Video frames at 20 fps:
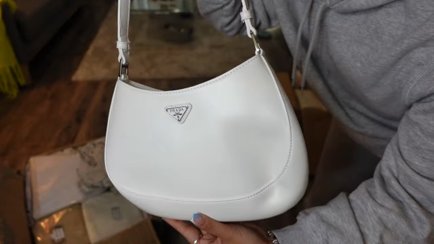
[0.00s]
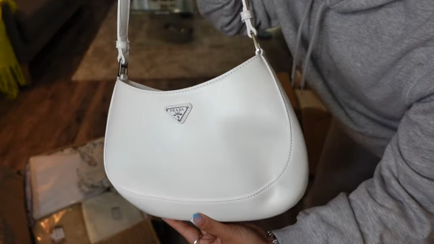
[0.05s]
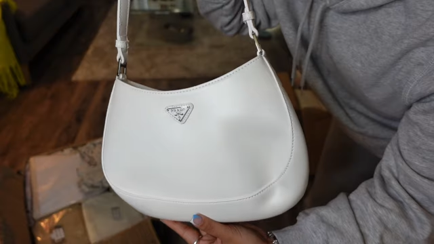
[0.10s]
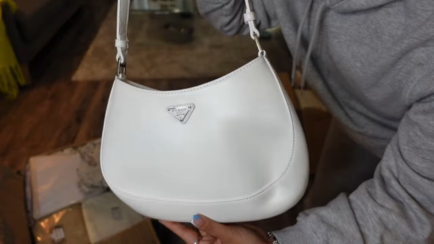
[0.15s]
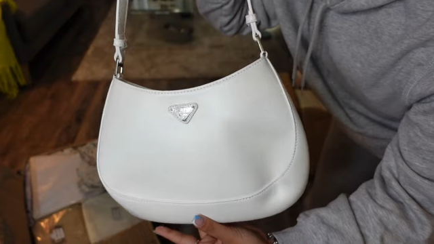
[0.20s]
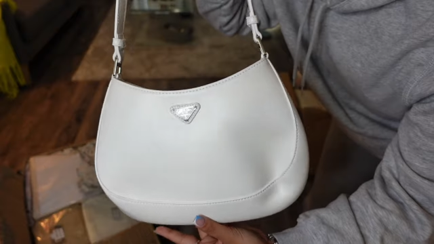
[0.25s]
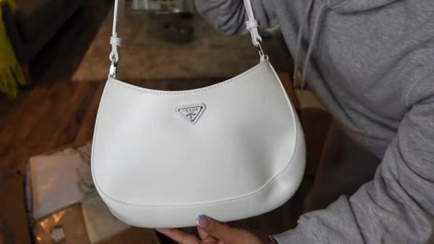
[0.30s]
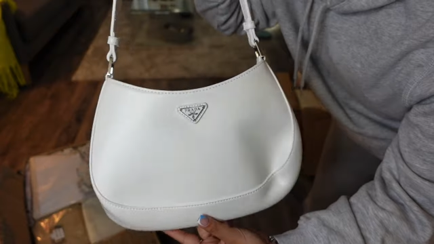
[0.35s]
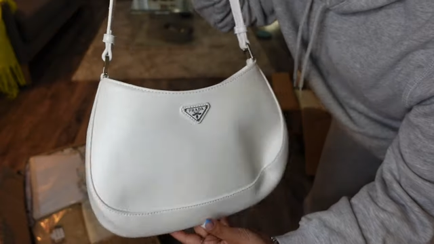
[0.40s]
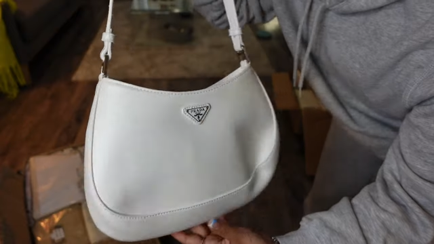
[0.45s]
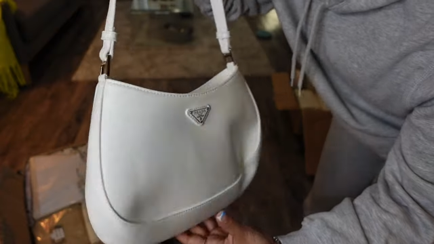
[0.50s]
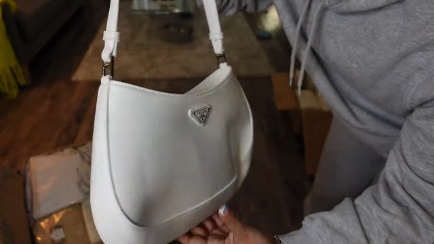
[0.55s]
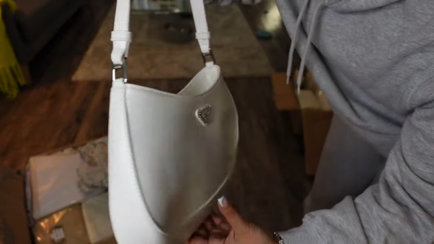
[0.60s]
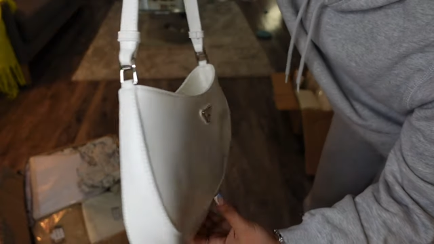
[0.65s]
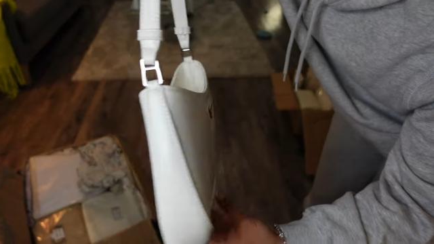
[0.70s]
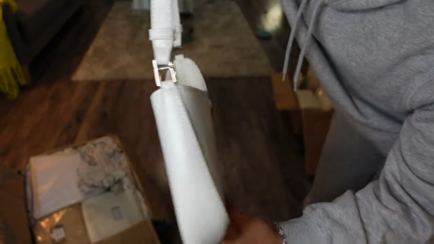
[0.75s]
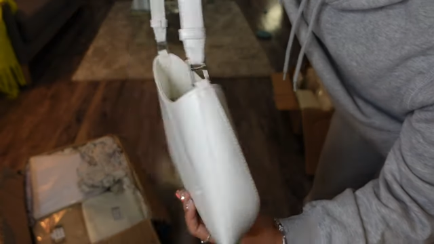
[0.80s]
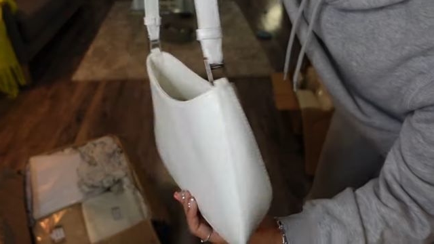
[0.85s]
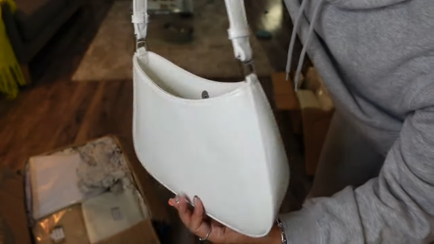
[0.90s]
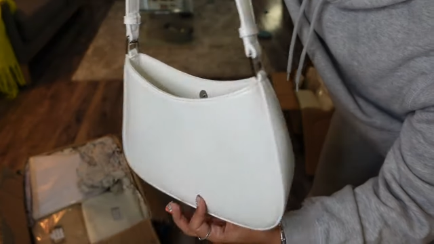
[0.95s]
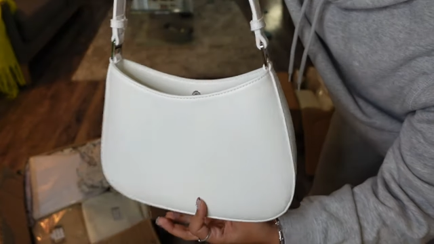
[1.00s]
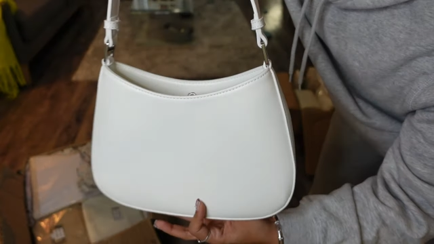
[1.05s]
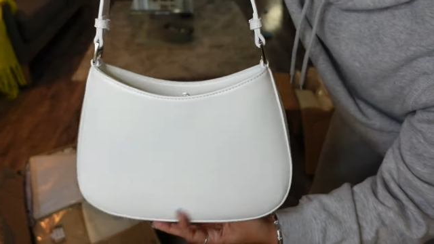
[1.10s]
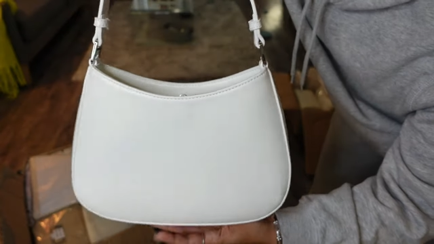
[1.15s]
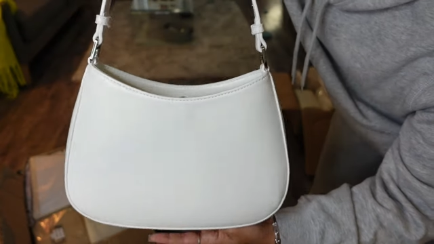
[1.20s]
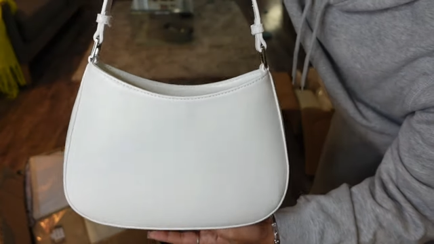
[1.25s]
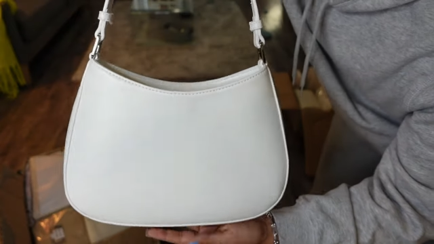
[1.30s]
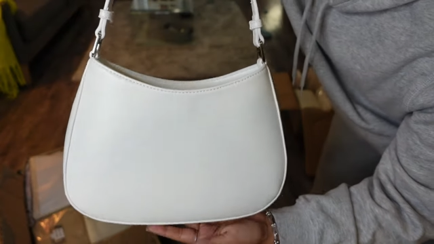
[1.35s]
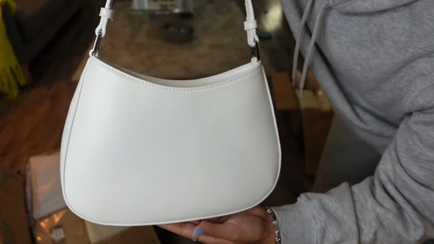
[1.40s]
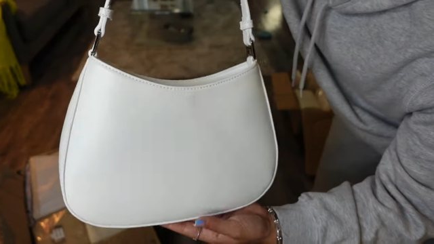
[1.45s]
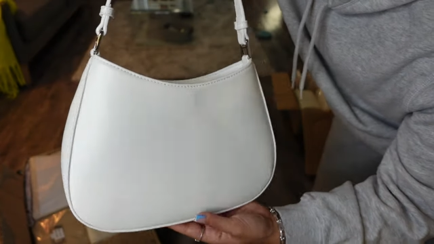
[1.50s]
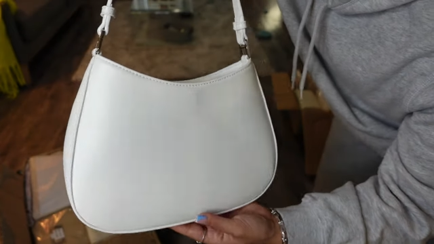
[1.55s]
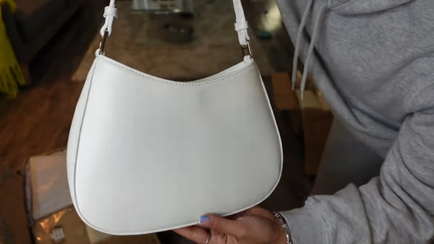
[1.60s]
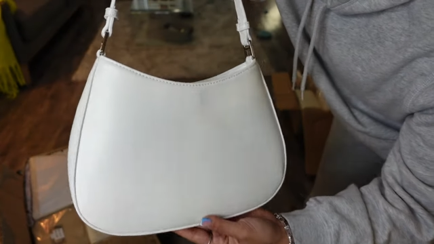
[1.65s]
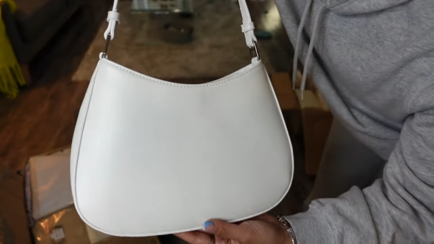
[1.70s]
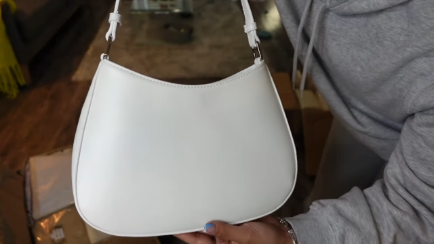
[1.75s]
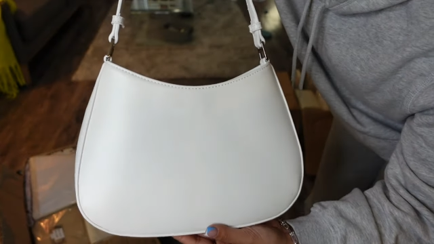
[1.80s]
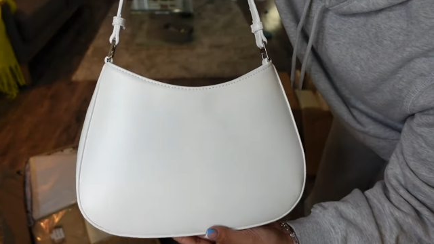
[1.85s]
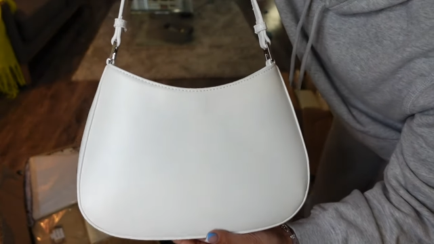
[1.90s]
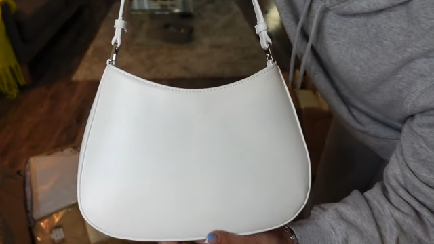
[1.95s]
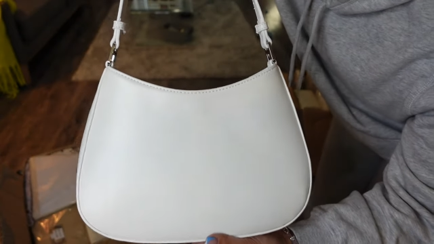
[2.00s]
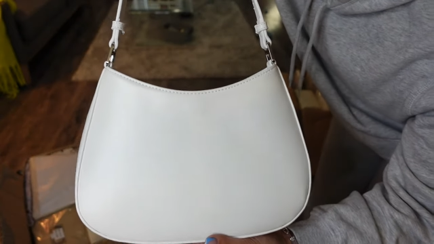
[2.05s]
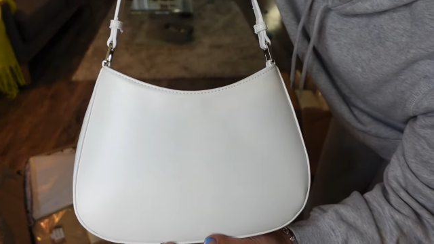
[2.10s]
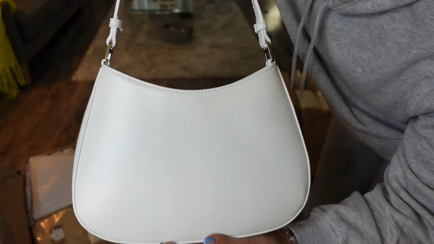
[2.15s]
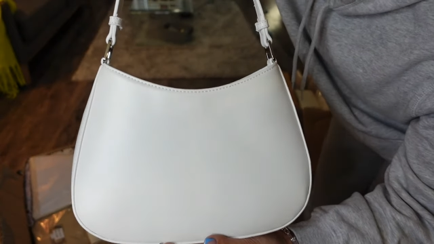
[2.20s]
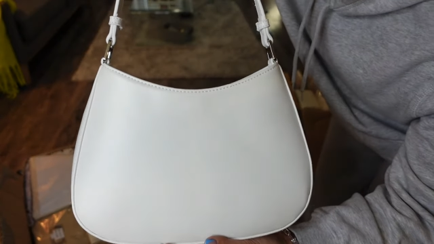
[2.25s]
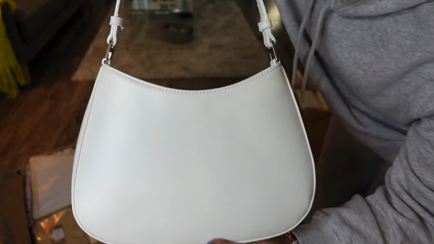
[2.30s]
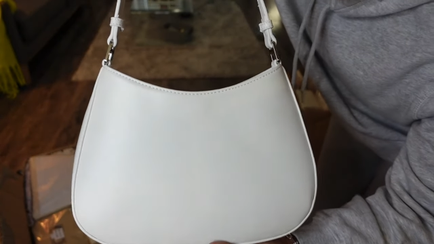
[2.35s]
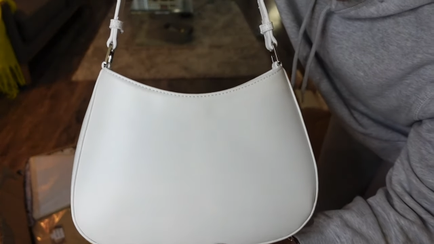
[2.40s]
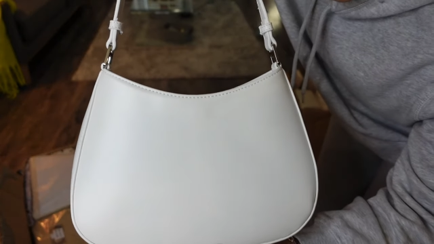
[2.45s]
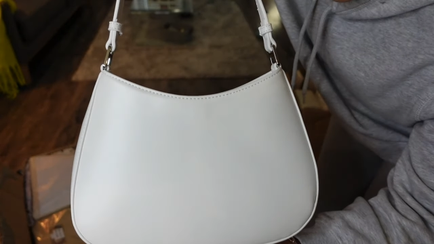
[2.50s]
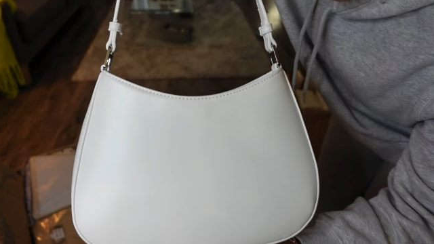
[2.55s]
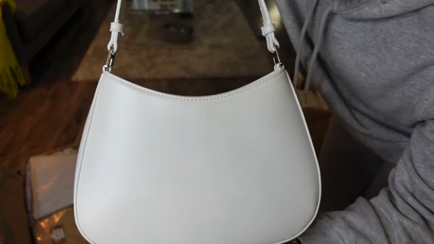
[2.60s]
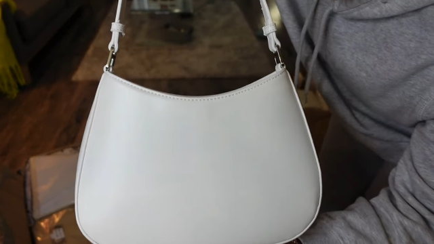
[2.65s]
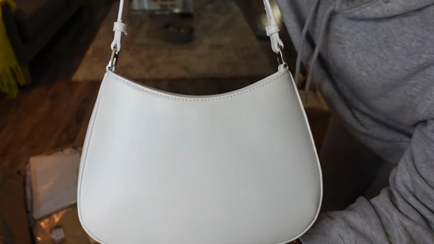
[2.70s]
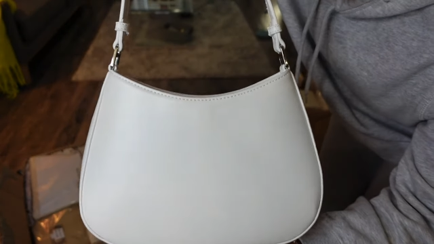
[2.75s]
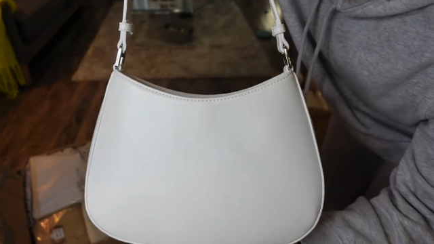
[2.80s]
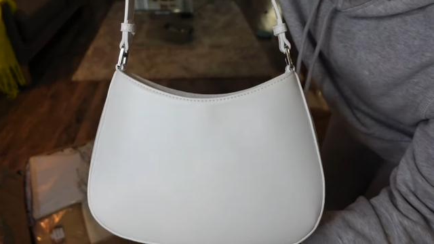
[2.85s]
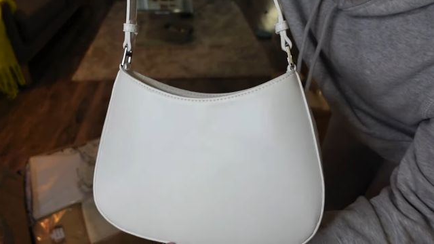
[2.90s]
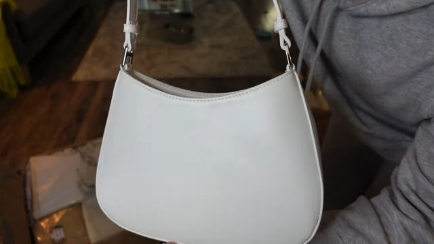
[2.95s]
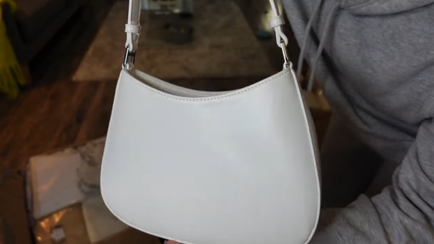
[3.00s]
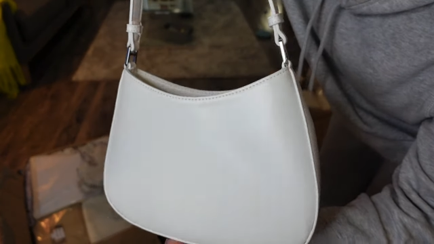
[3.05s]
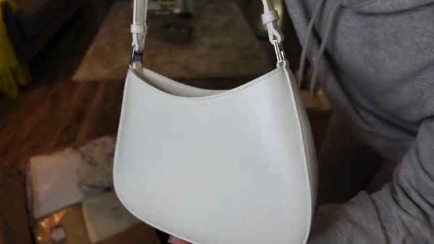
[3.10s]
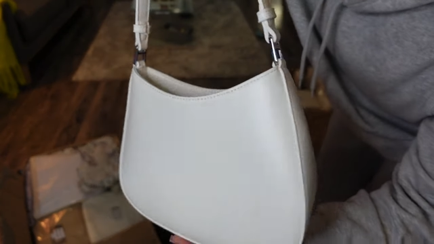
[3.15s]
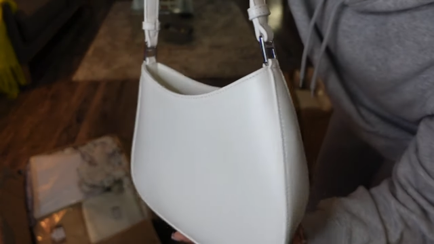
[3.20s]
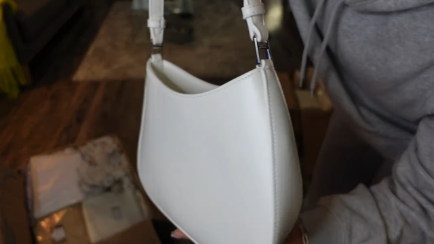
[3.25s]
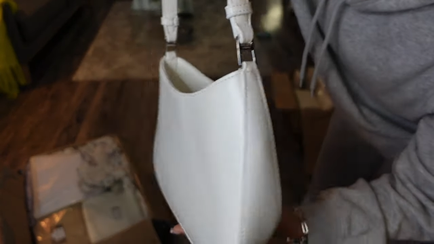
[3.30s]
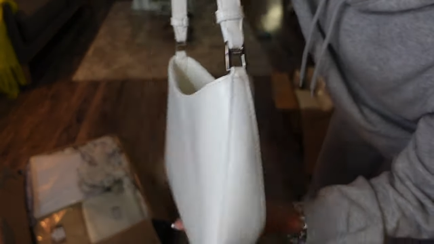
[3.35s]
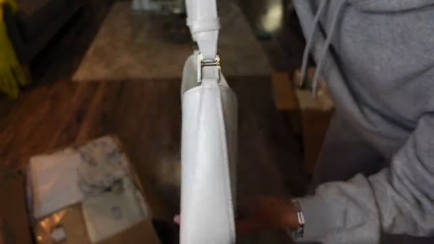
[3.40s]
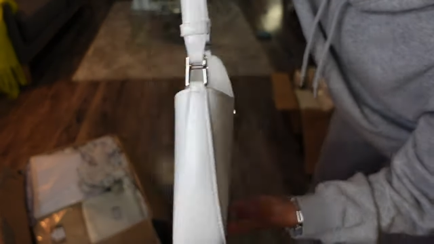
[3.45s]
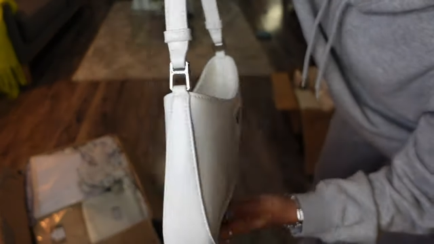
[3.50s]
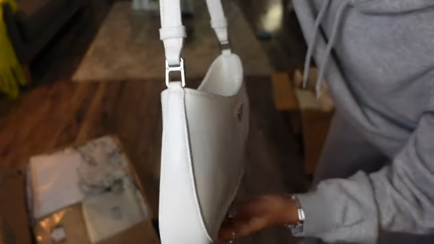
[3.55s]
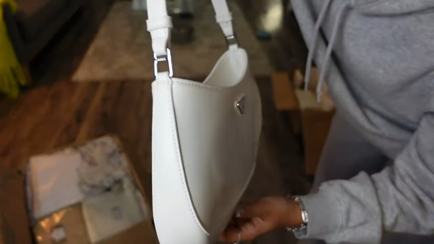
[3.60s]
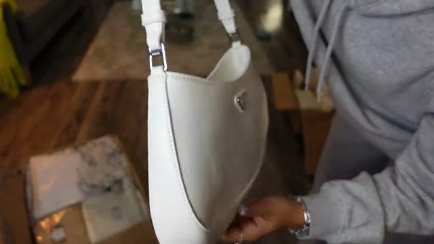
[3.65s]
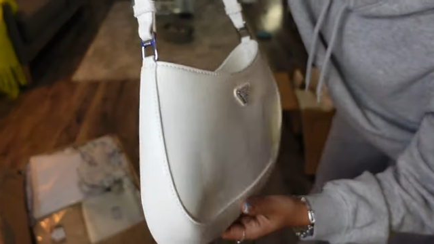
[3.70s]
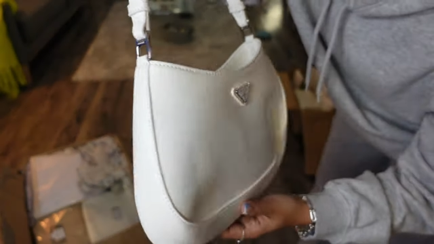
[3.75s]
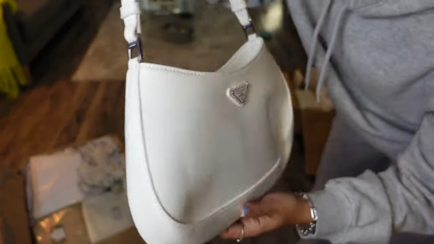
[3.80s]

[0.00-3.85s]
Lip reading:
(no speaker visible)